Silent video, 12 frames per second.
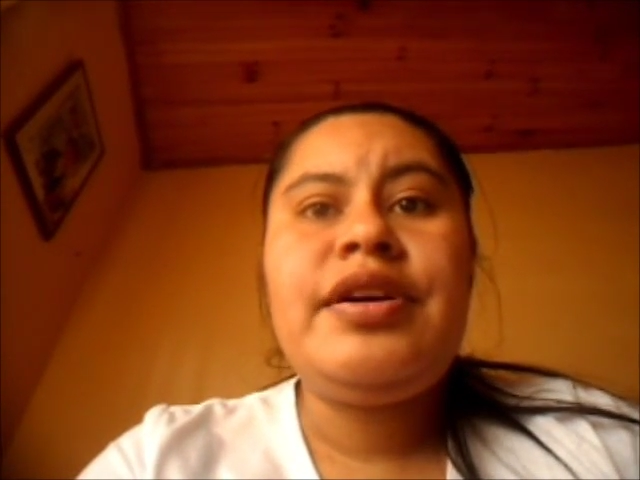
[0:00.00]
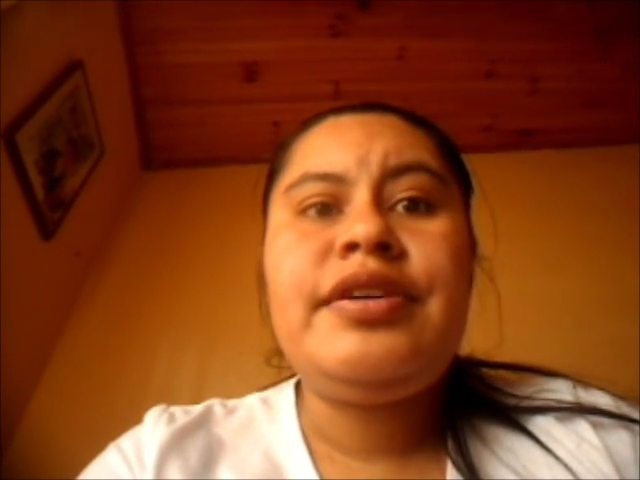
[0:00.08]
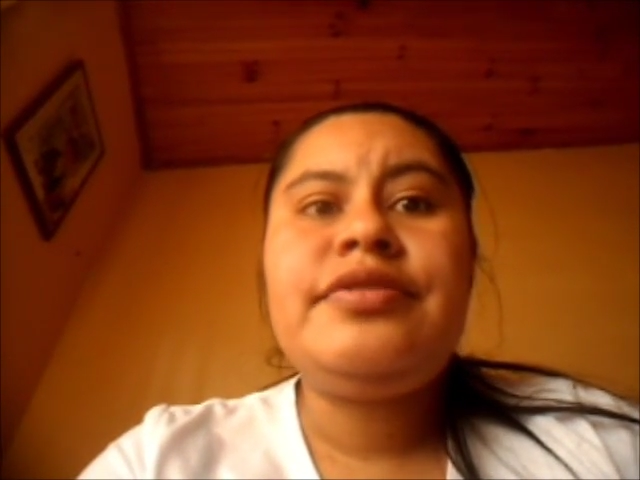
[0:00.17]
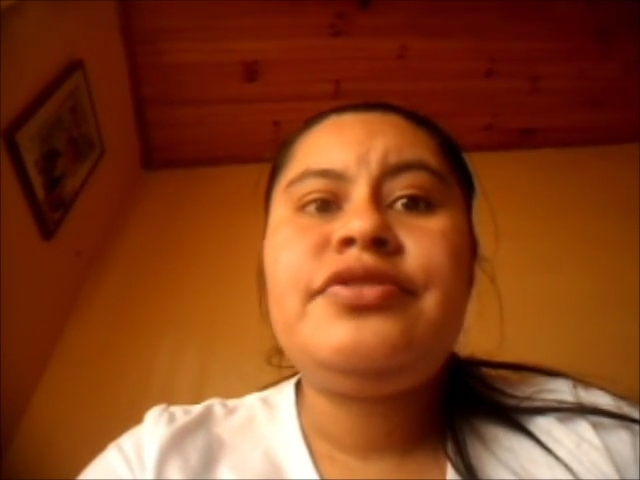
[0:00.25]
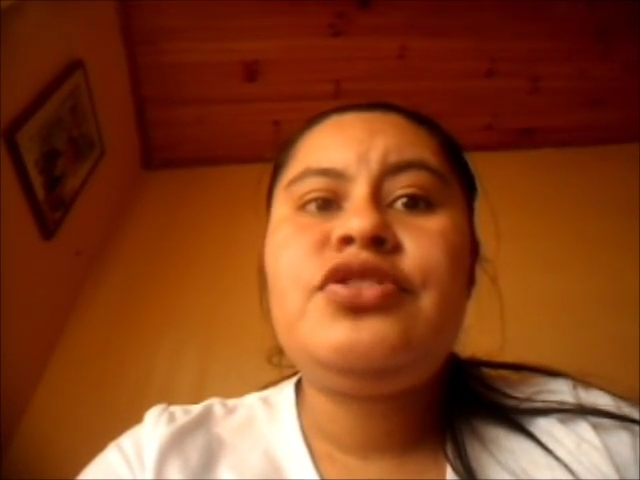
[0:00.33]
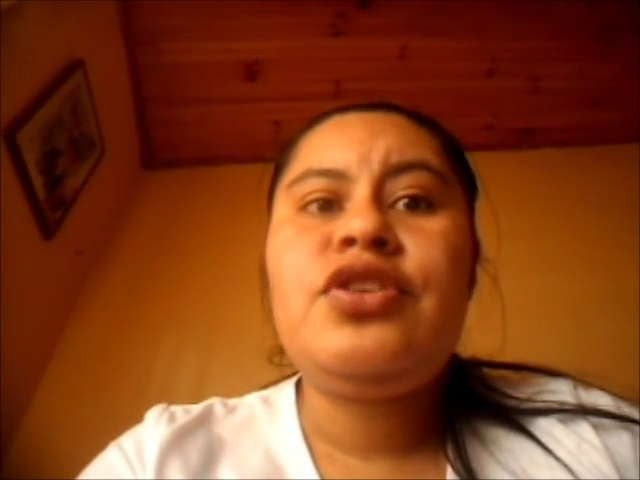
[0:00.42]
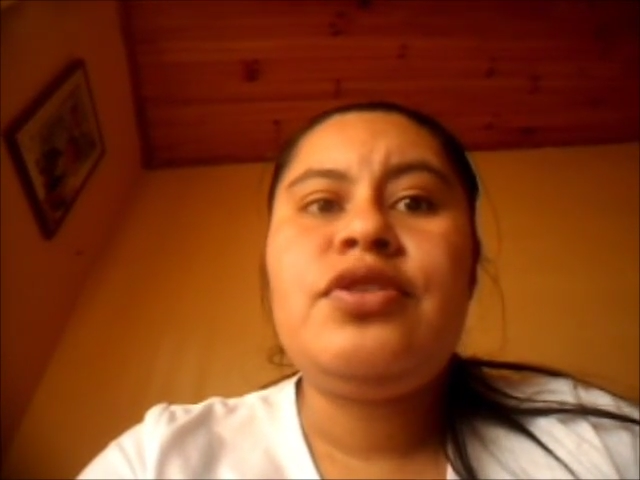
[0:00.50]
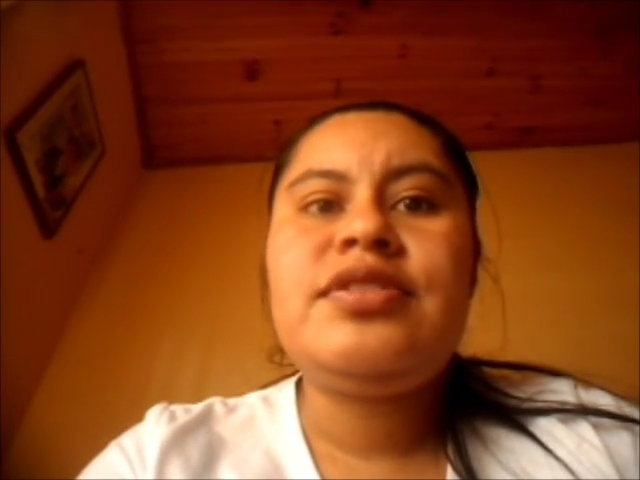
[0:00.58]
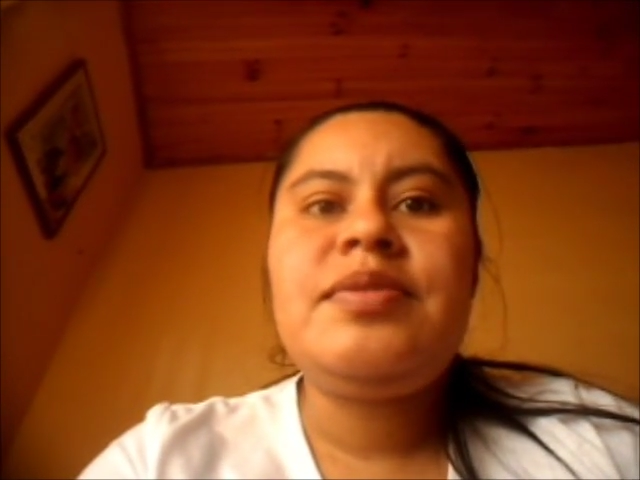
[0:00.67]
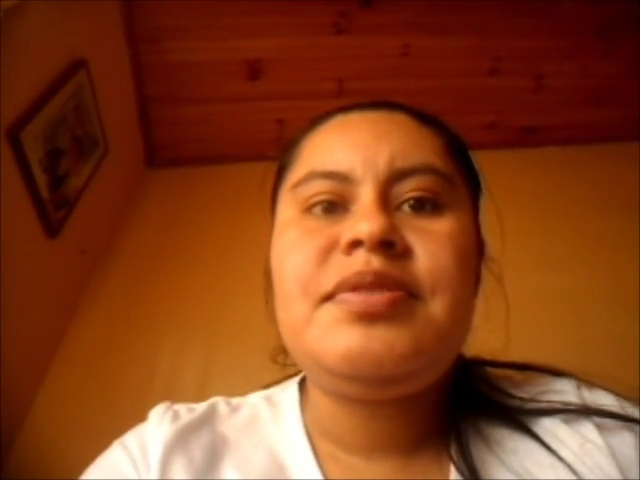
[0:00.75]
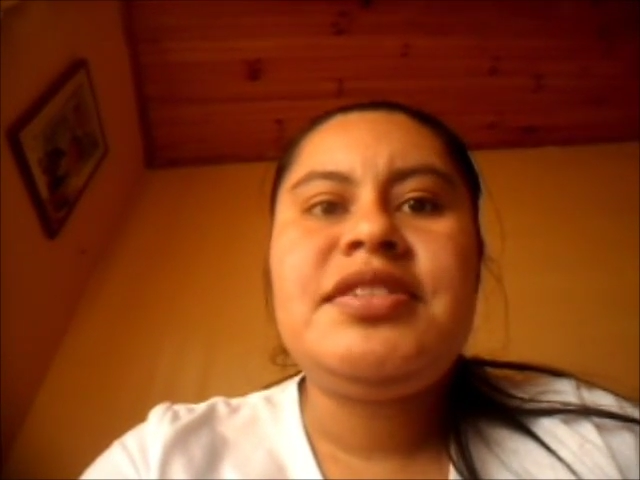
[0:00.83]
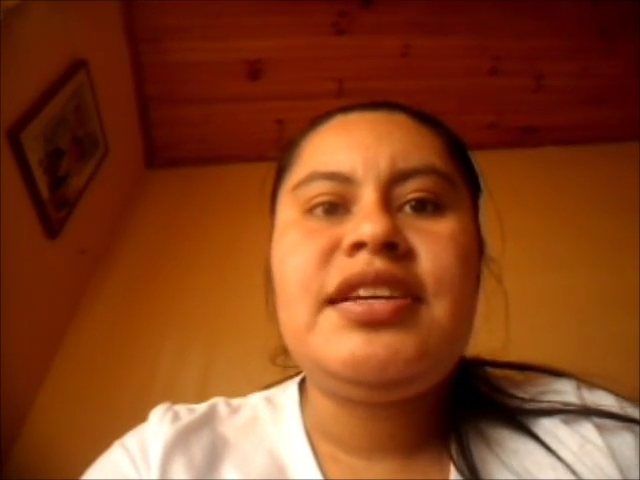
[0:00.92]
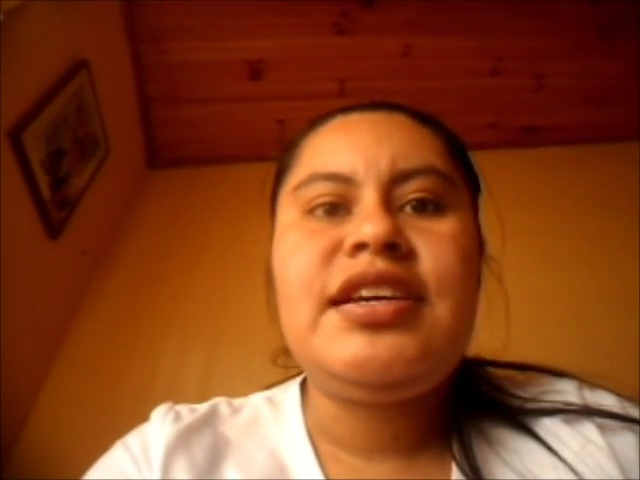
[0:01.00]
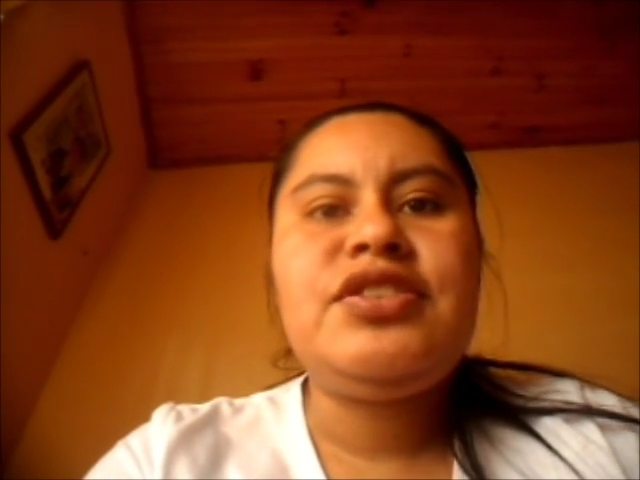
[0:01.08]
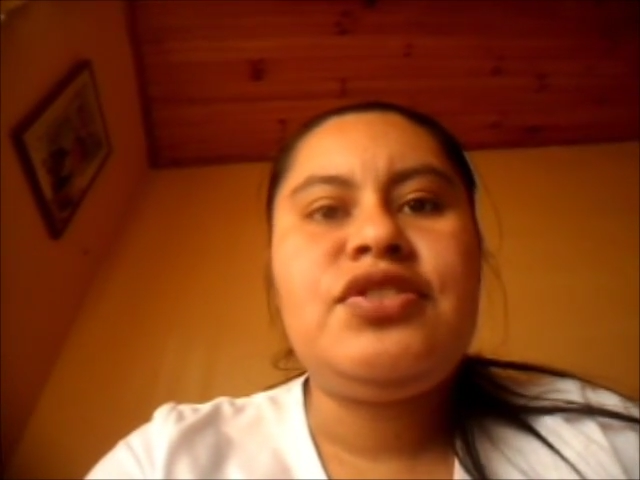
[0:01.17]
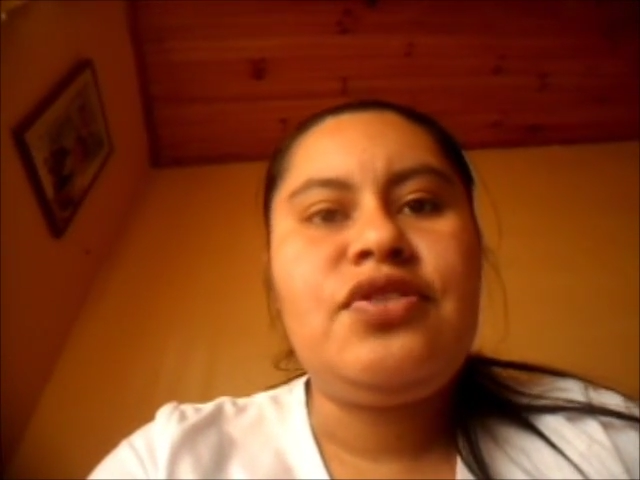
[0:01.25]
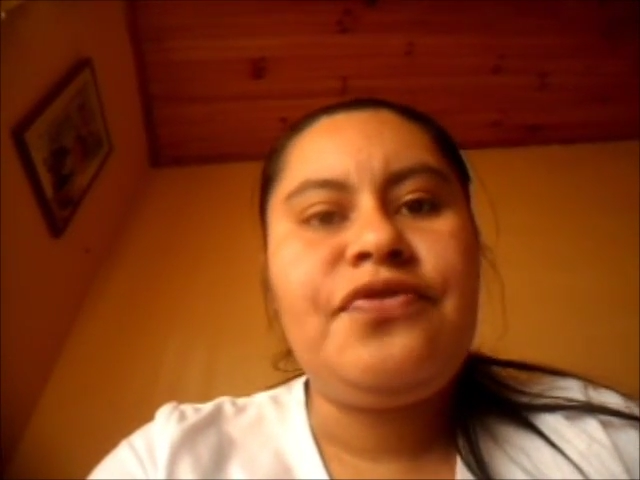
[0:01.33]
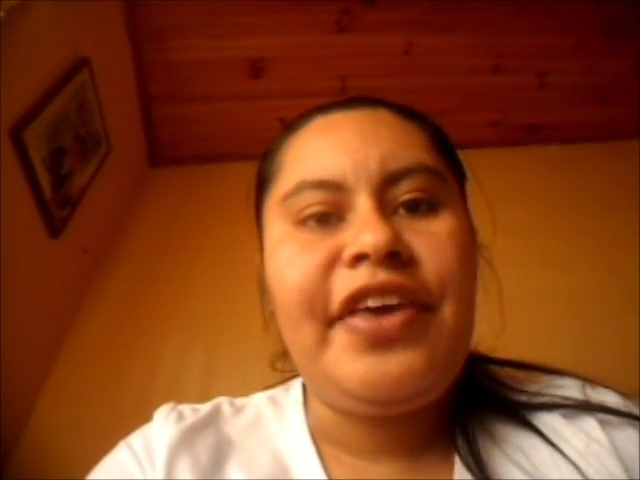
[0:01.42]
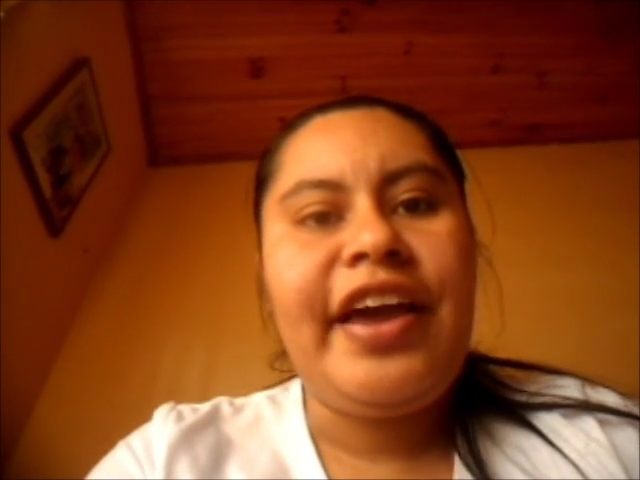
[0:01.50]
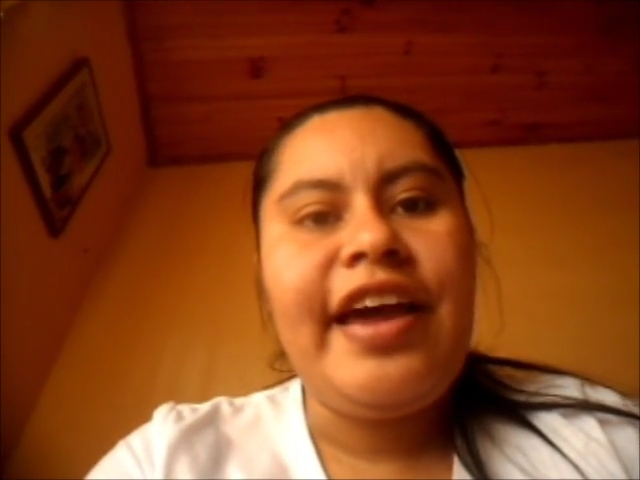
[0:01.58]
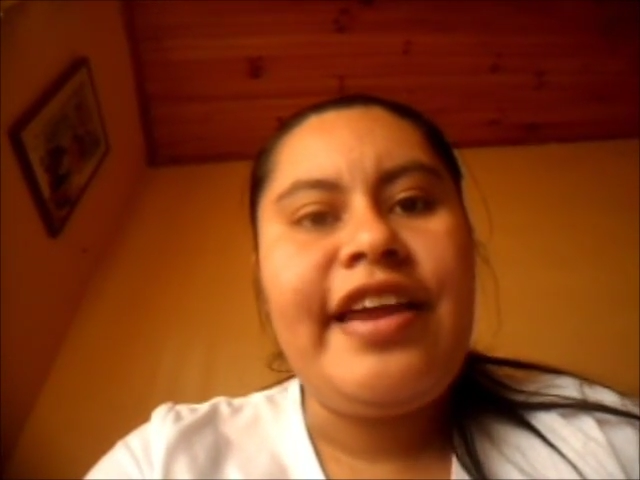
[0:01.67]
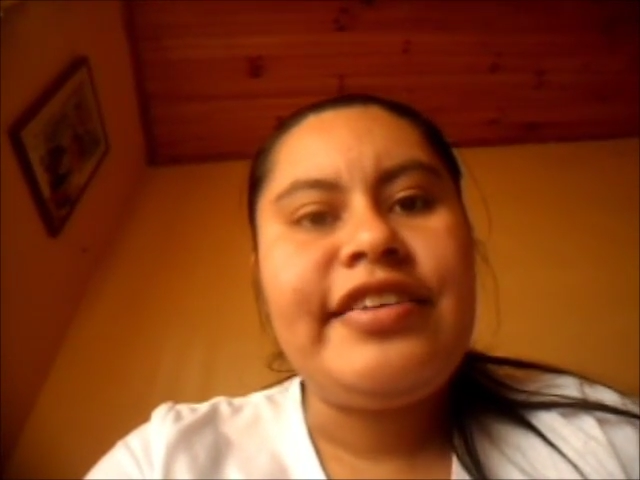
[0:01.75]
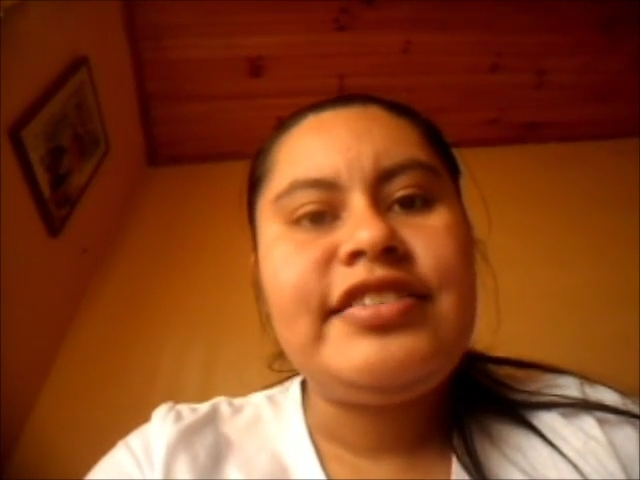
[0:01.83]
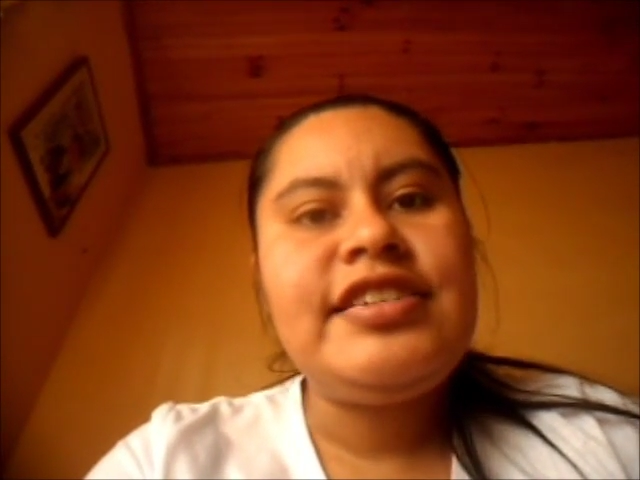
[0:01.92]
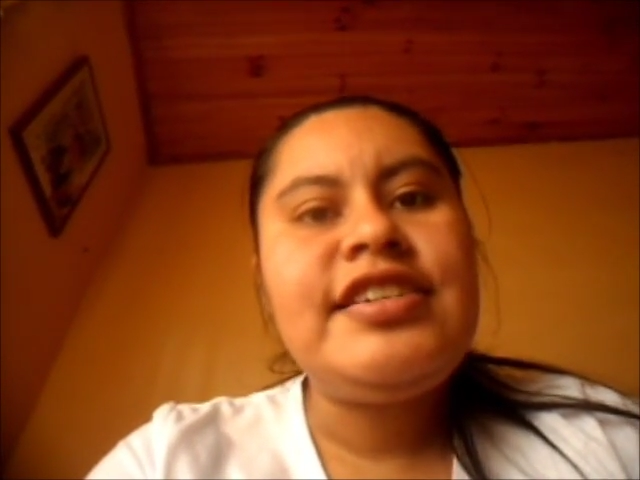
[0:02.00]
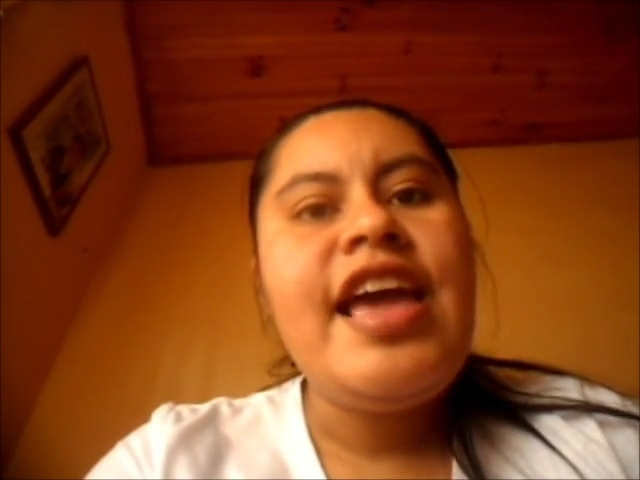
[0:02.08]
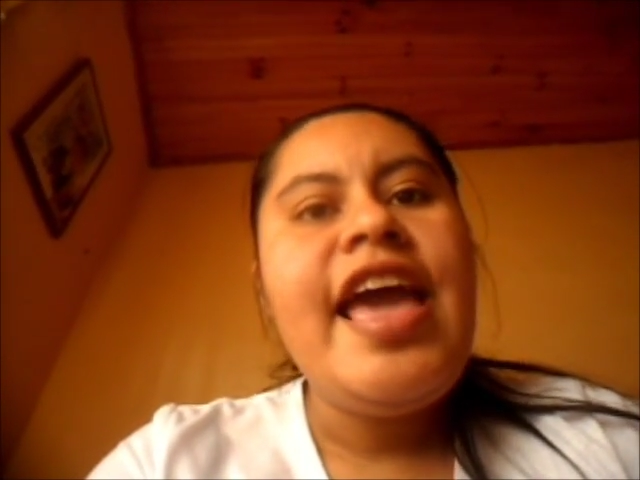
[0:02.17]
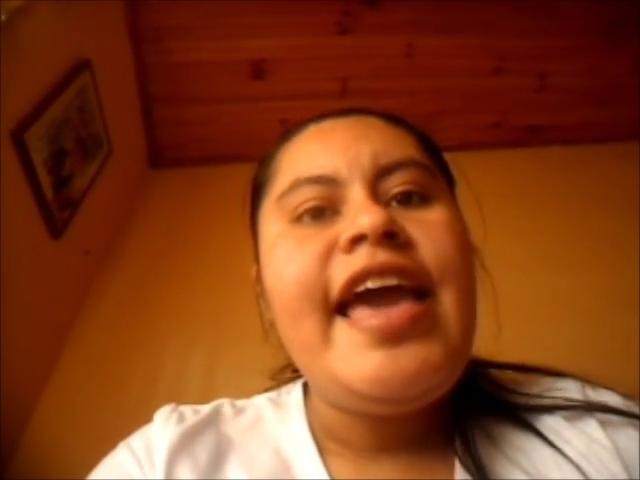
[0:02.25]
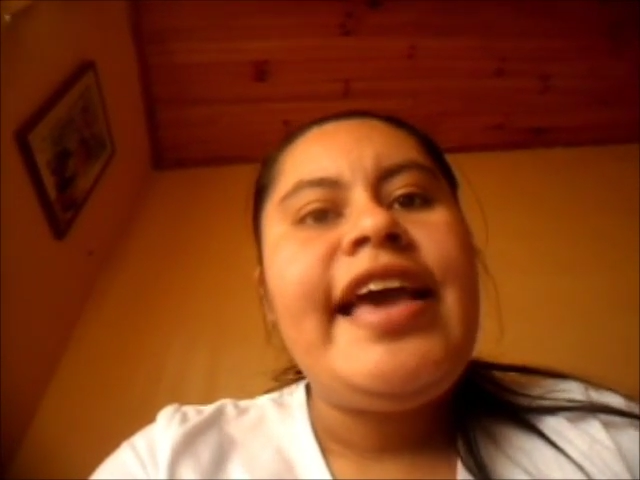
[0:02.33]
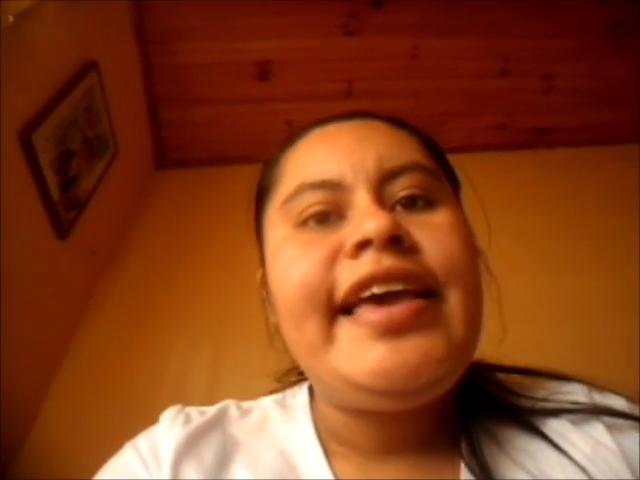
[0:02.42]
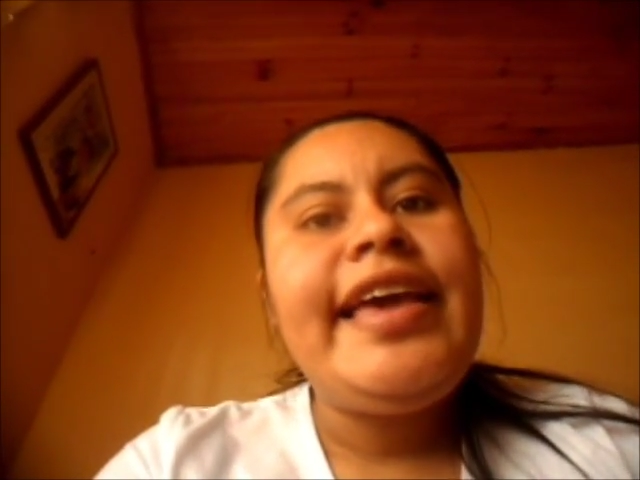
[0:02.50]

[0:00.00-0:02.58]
where through the investigation of the character,